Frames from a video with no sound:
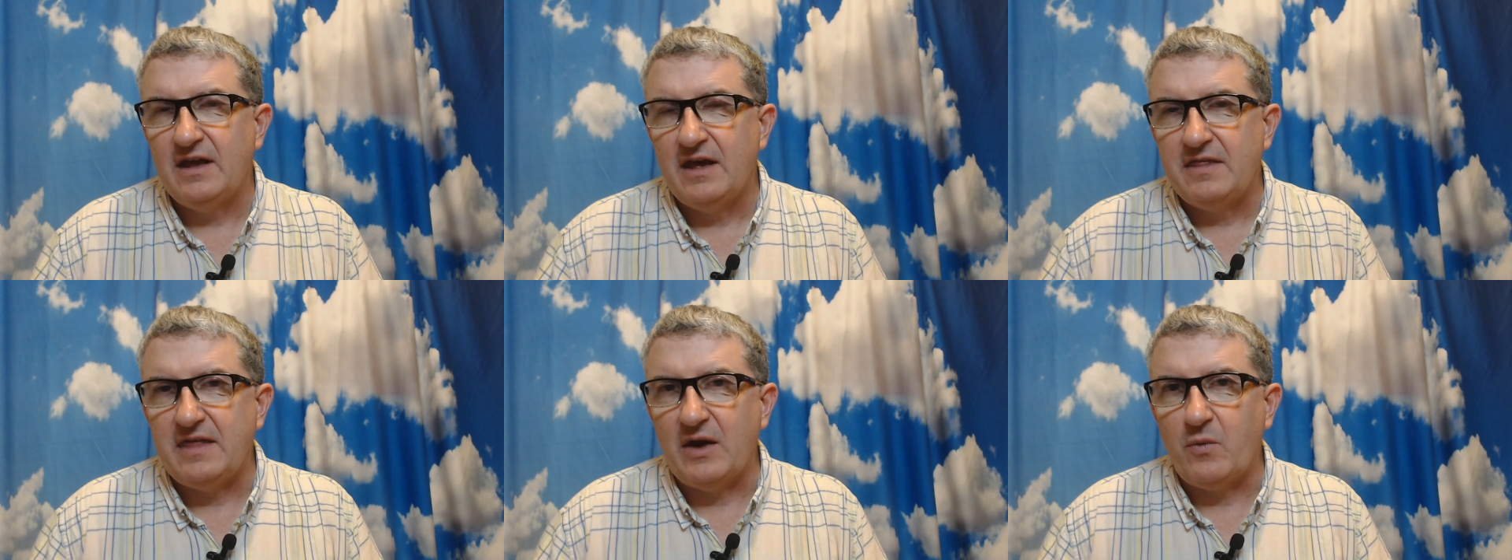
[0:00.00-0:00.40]

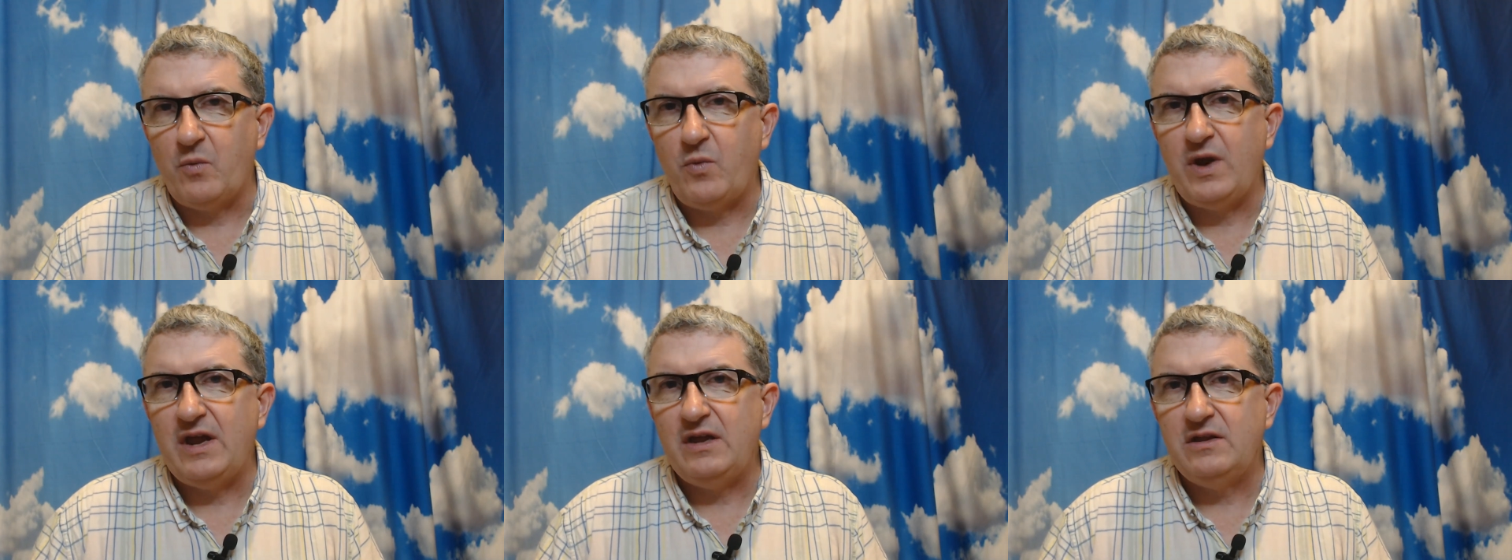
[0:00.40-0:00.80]
that
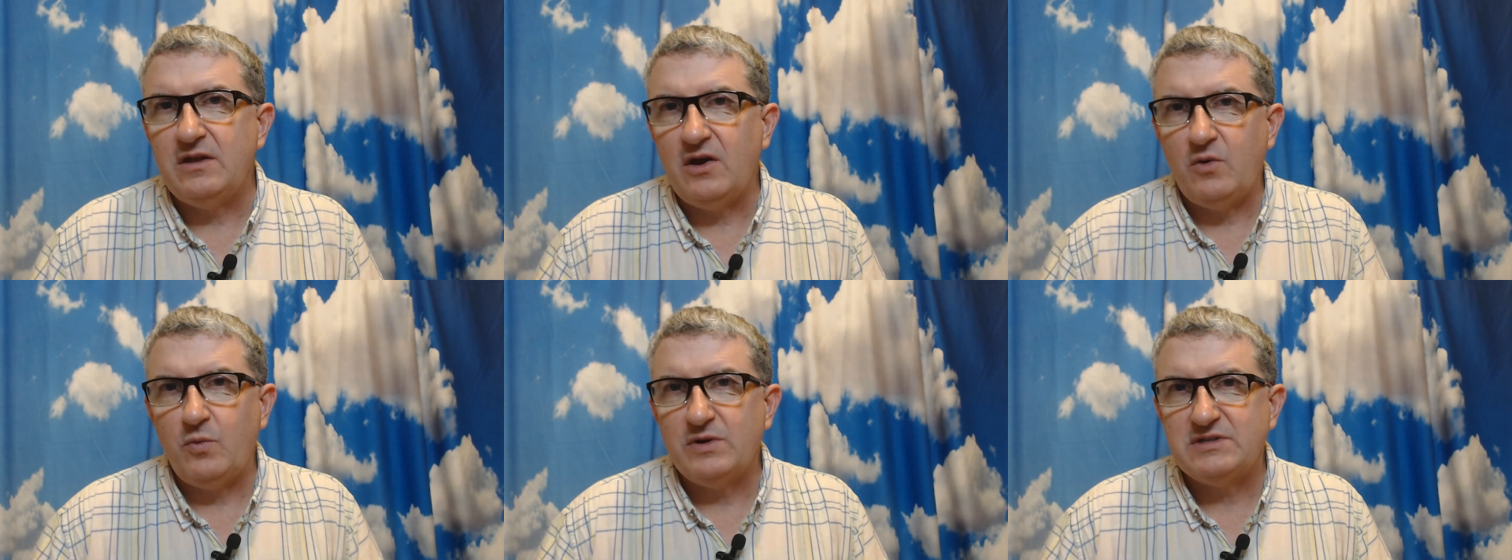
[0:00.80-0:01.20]
we know
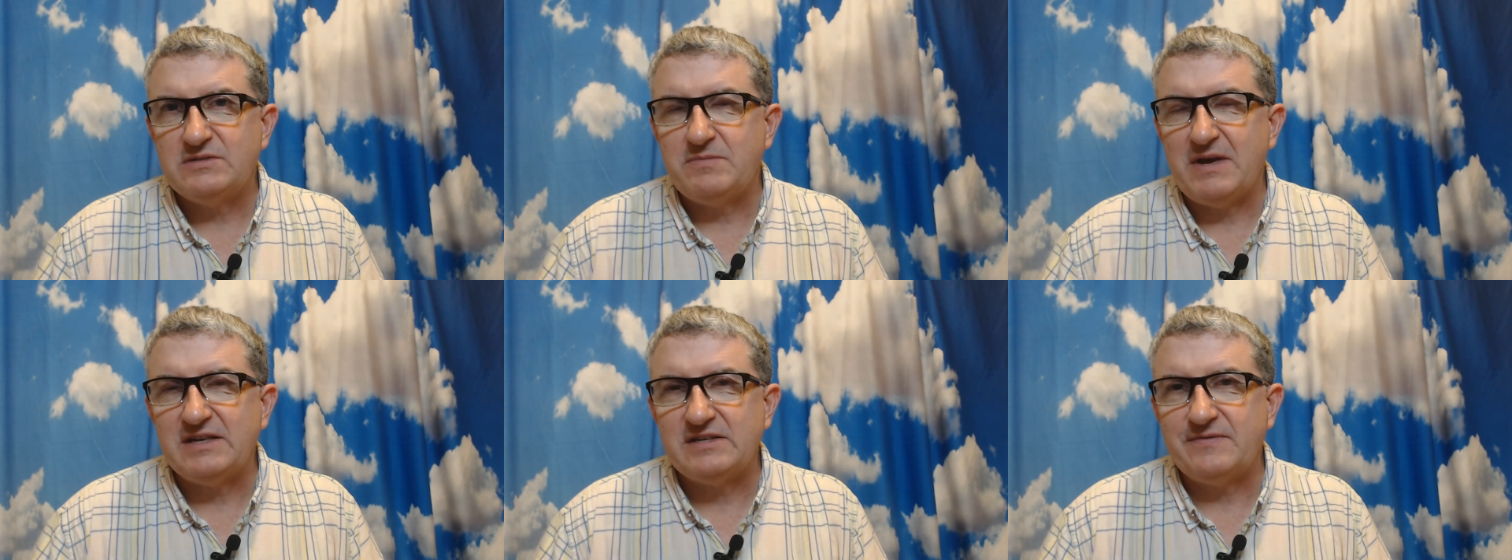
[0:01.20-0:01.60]
what's
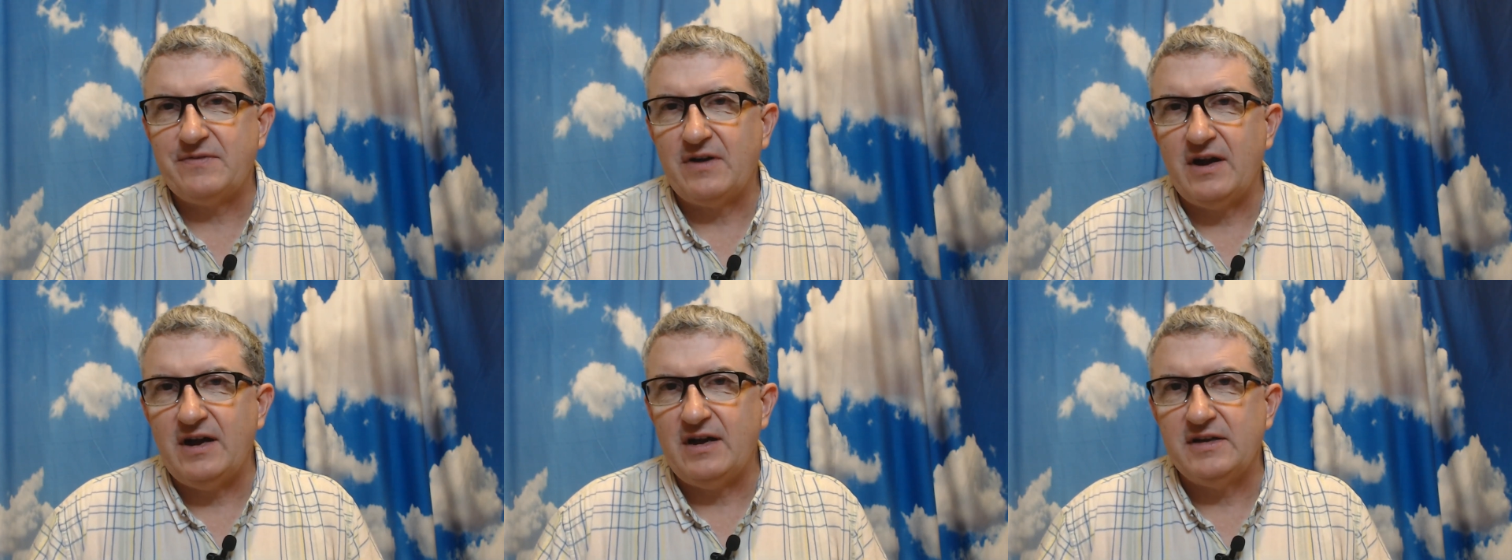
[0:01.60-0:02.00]
best
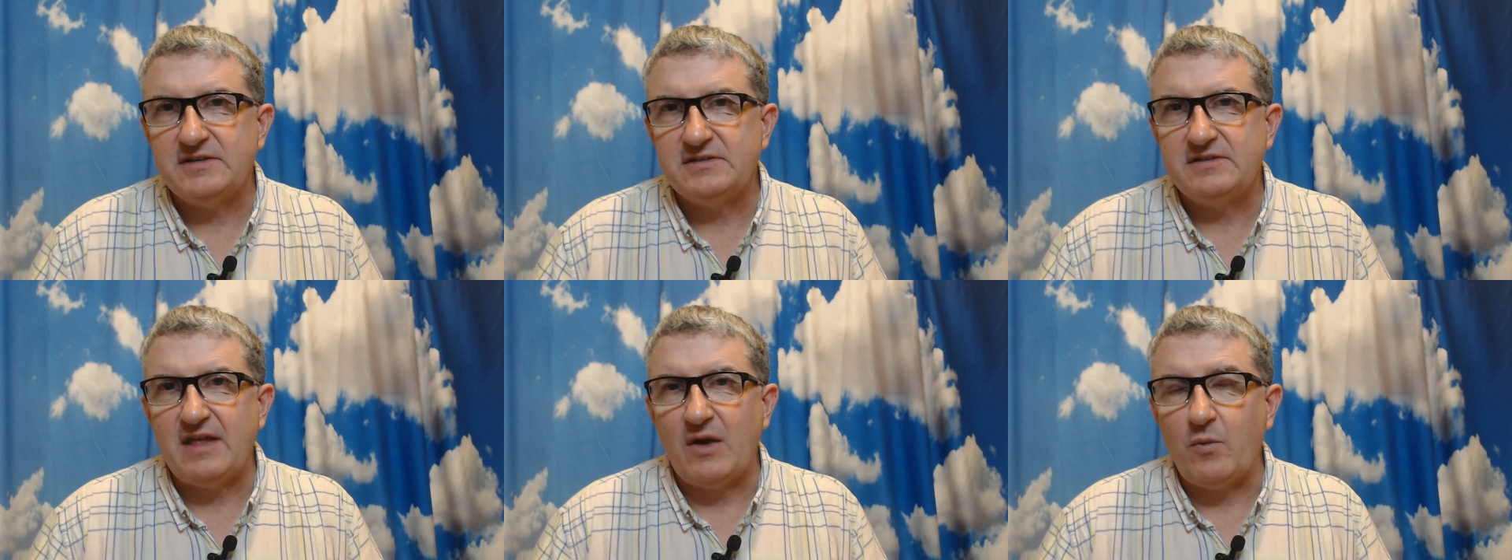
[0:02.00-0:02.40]
for us,
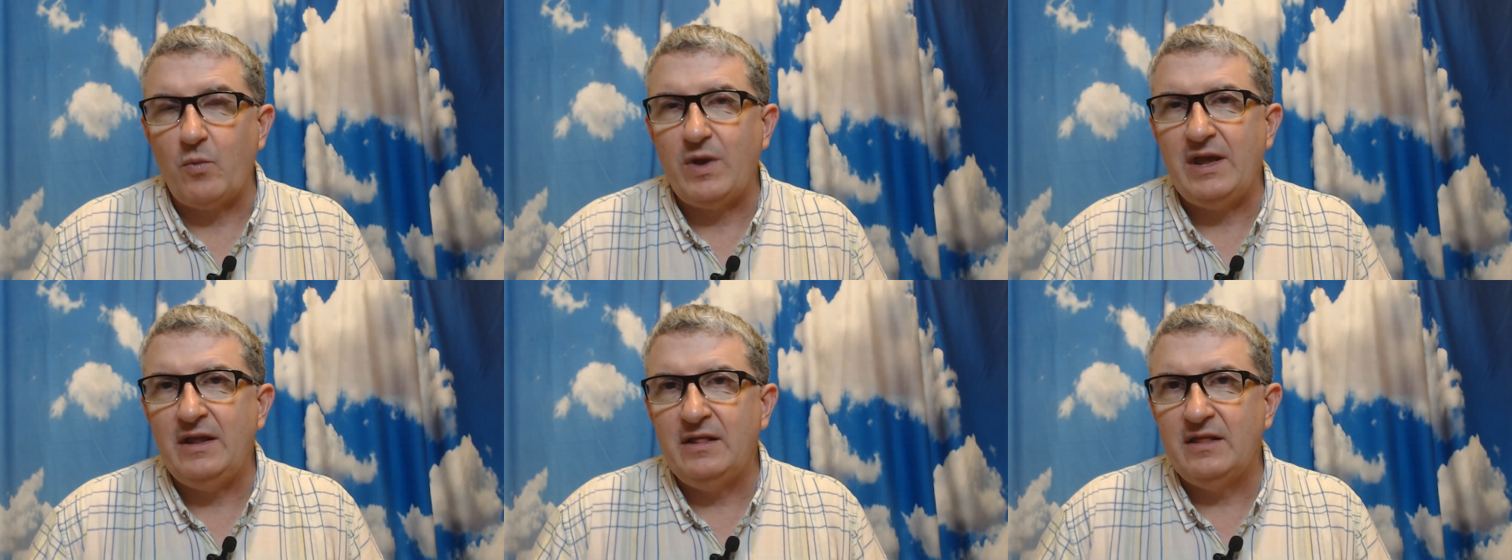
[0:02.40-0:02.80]
that
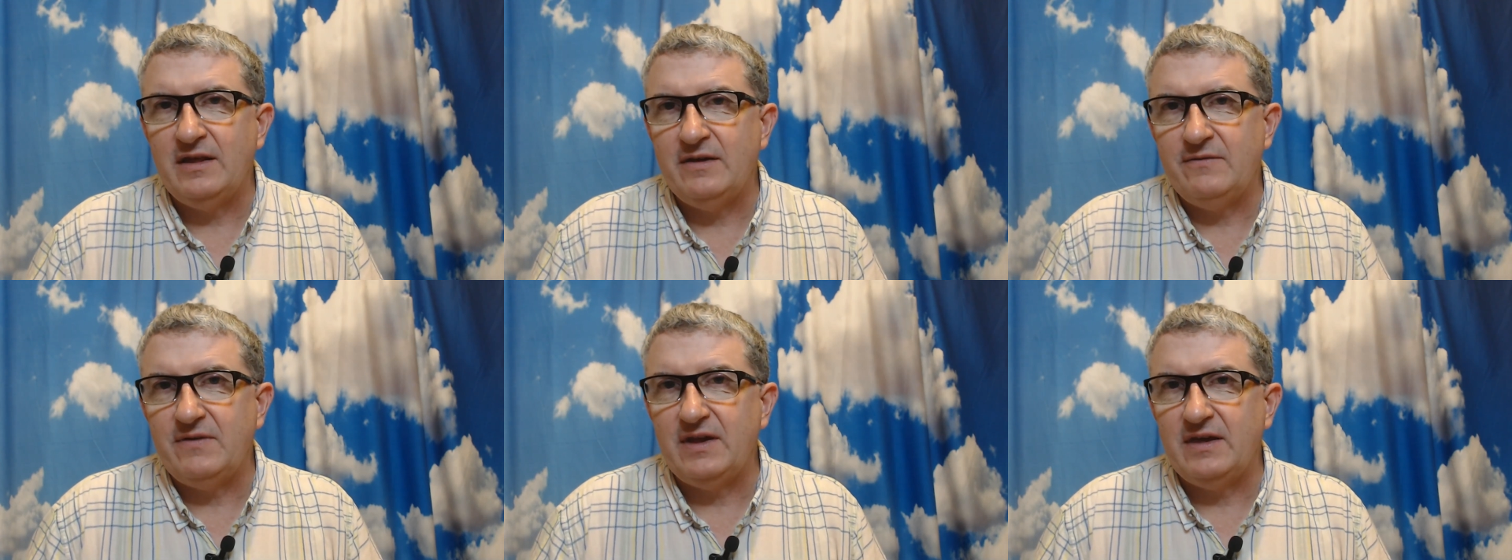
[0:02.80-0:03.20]
we
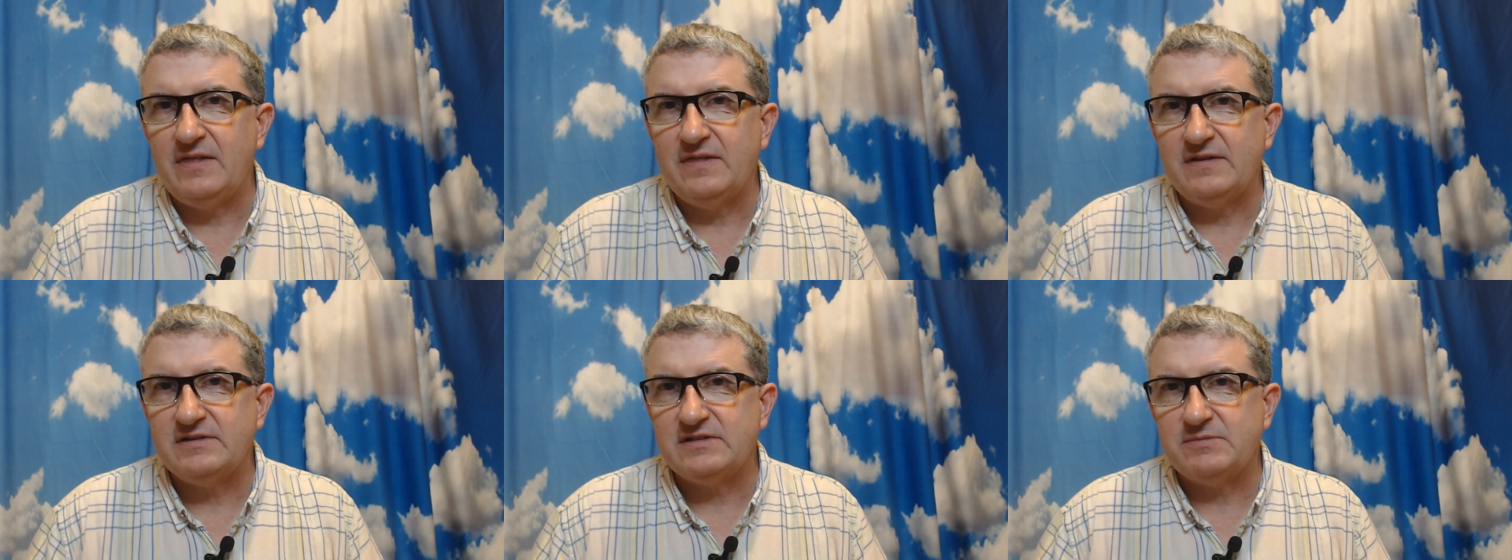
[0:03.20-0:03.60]
live in
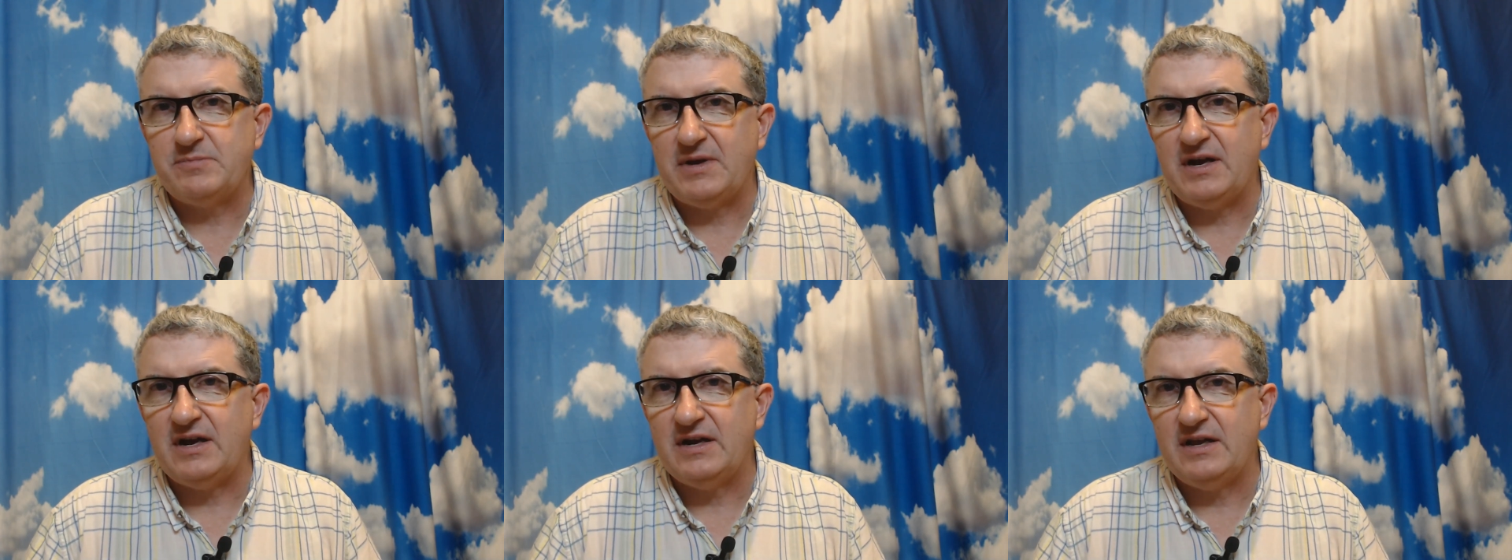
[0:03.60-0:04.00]
this
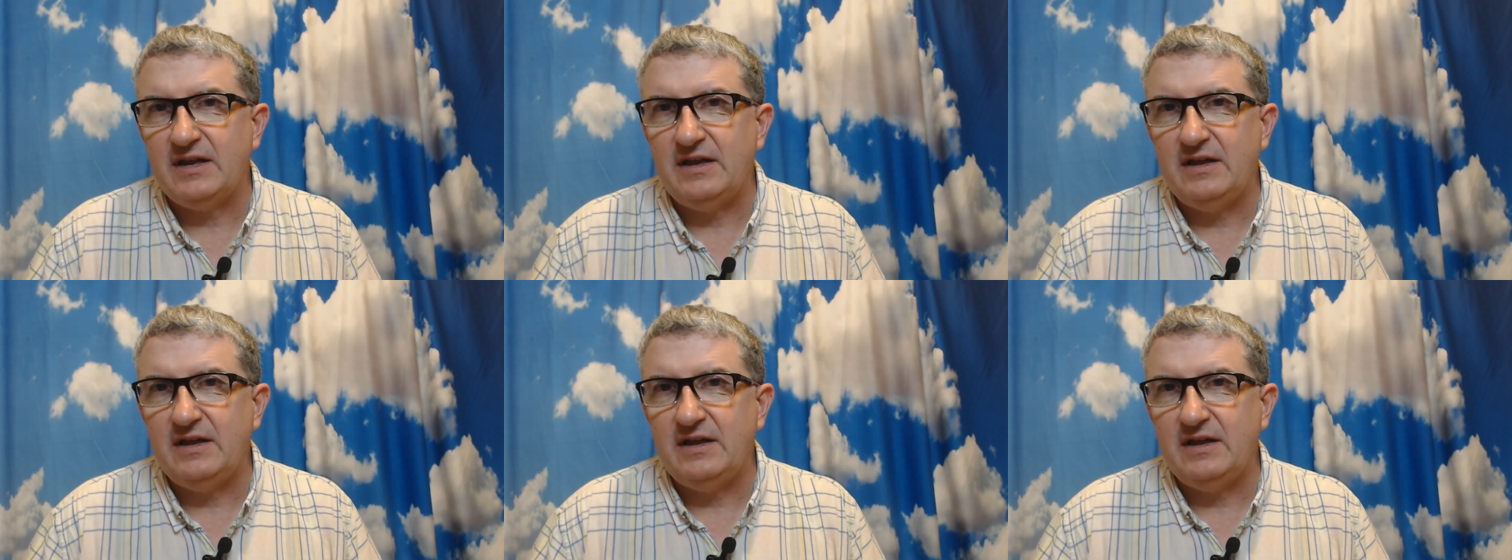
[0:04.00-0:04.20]
body.